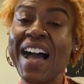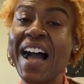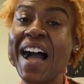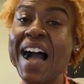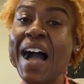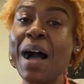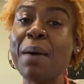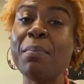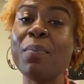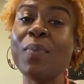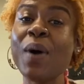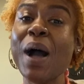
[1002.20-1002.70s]

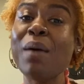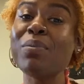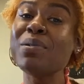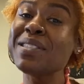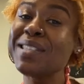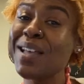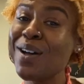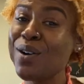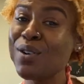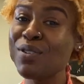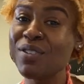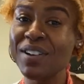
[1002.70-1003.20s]
I was
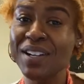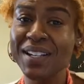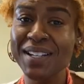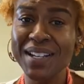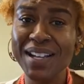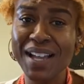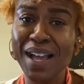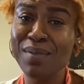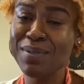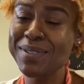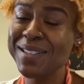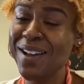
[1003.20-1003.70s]
hungry.
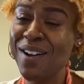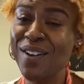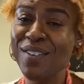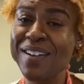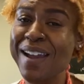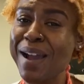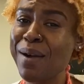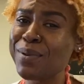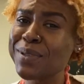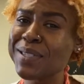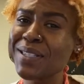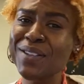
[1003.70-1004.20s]
I
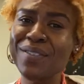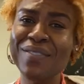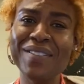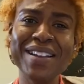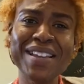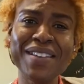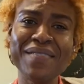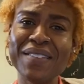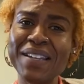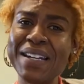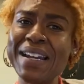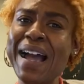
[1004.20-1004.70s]
was
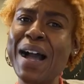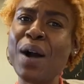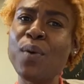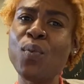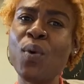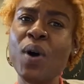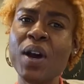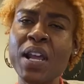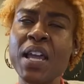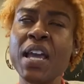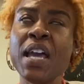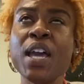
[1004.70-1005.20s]
craving. I
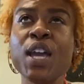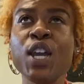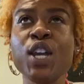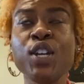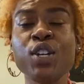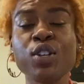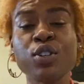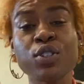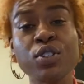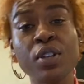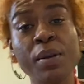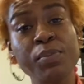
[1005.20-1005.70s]
wanted,
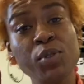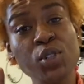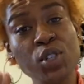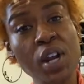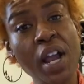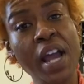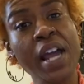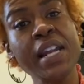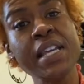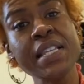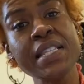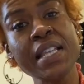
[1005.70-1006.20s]
so I'm
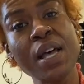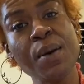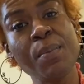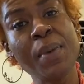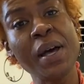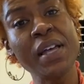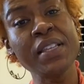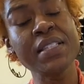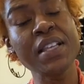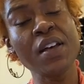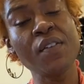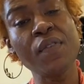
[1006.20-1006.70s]
trying to set
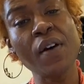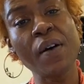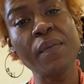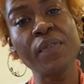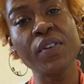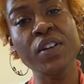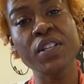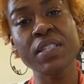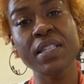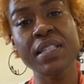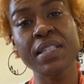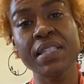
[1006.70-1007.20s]
myself up
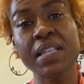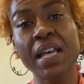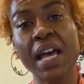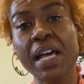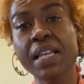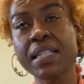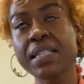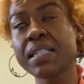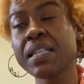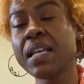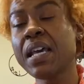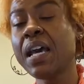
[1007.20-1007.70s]
for
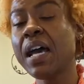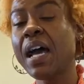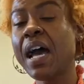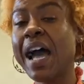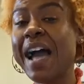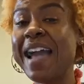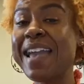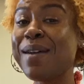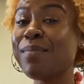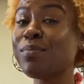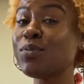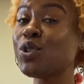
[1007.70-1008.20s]
success.
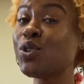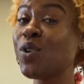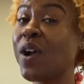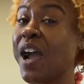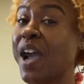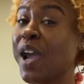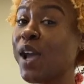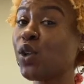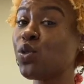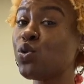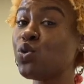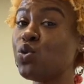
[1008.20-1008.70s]
I am
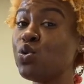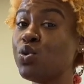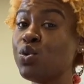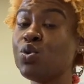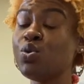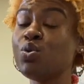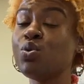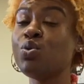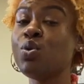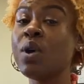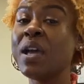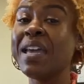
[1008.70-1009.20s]
trying
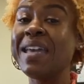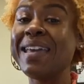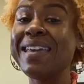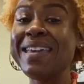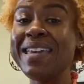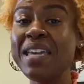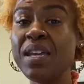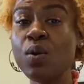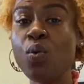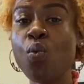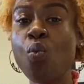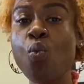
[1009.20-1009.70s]
to
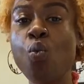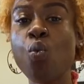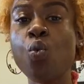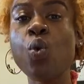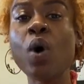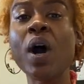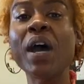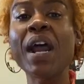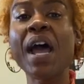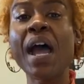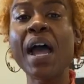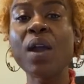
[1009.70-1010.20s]
eat
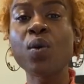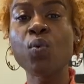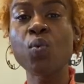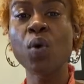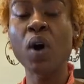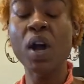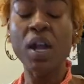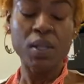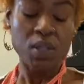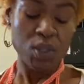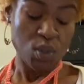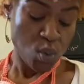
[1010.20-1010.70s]
what I
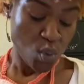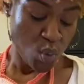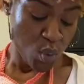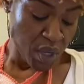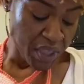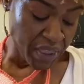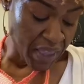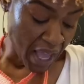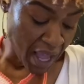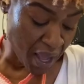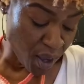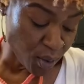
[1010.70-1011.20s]
want
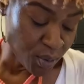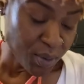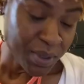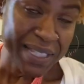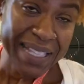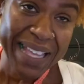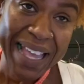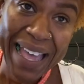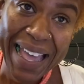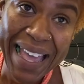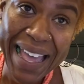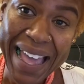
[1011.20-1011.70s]
without
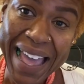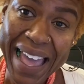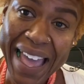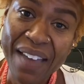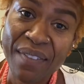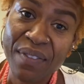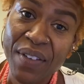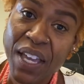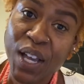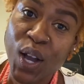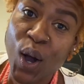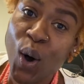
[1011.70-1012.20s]

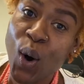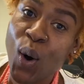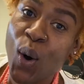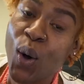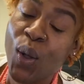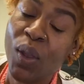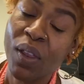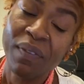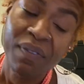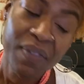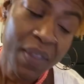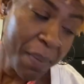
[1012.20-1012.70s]
having
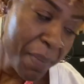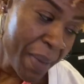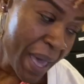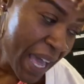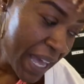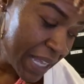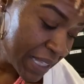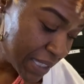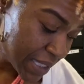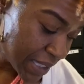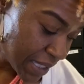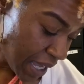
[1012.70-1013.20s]
all of the
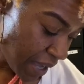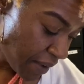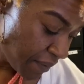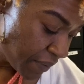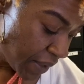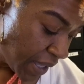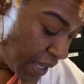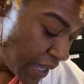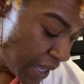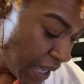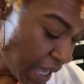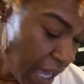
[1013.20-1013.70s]
bad stuff.
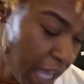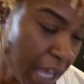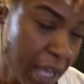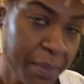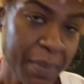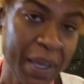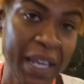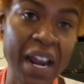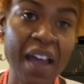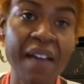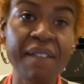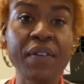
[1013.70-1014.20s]

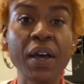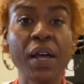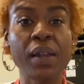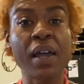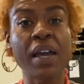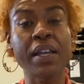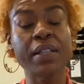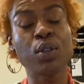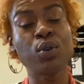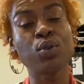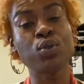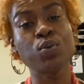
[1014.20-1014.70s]
And I felt
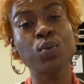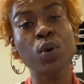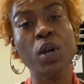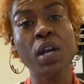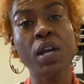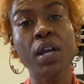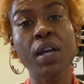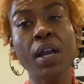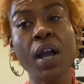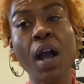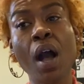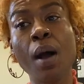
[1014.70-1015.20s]
like those were
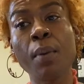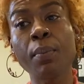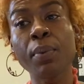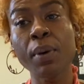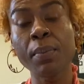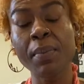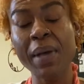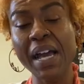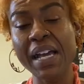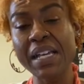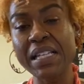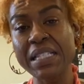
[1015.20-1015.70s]
good
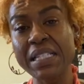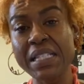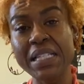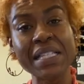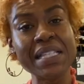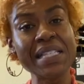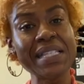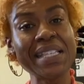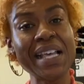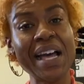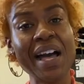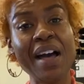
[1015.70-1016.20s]

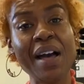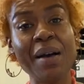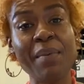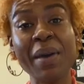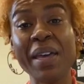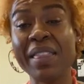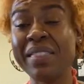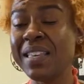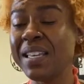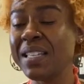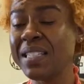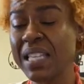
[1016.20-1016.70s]
compromises,
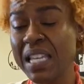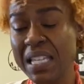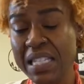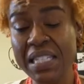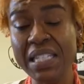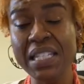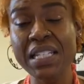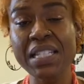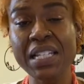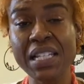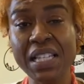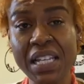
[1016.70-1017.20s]
and they
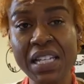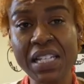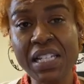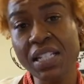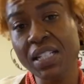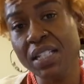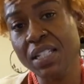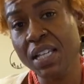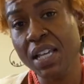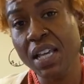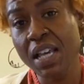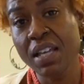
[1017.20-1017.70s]
tasted
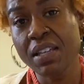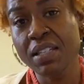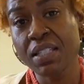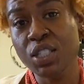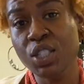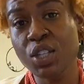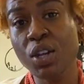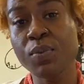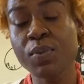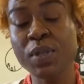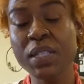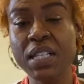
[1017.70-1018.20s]
delicious.
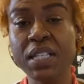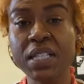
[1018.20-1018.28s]
So it was a